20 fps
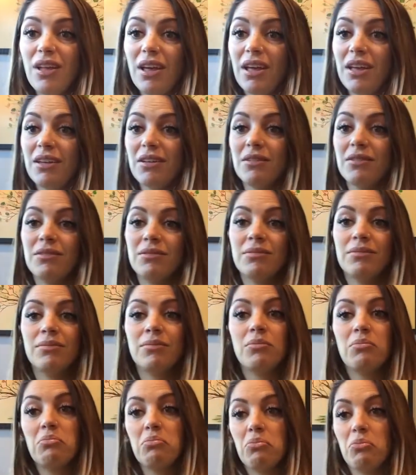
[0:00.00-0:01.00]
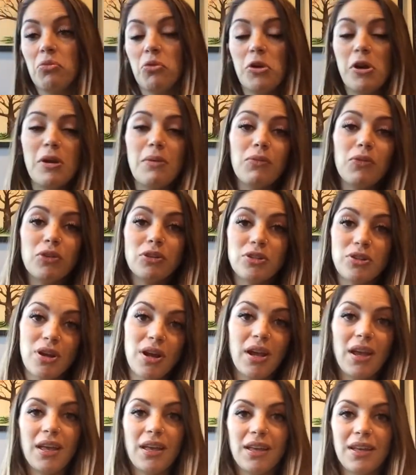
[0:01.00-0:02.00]
like we're up for
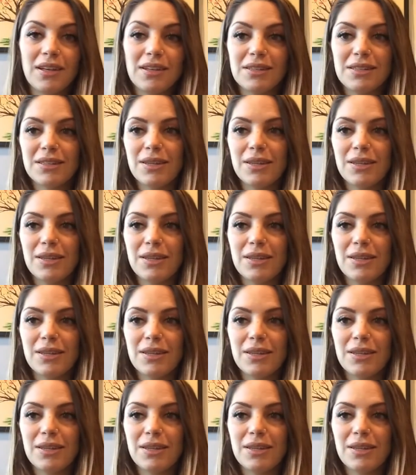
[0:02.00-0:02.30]
trying it.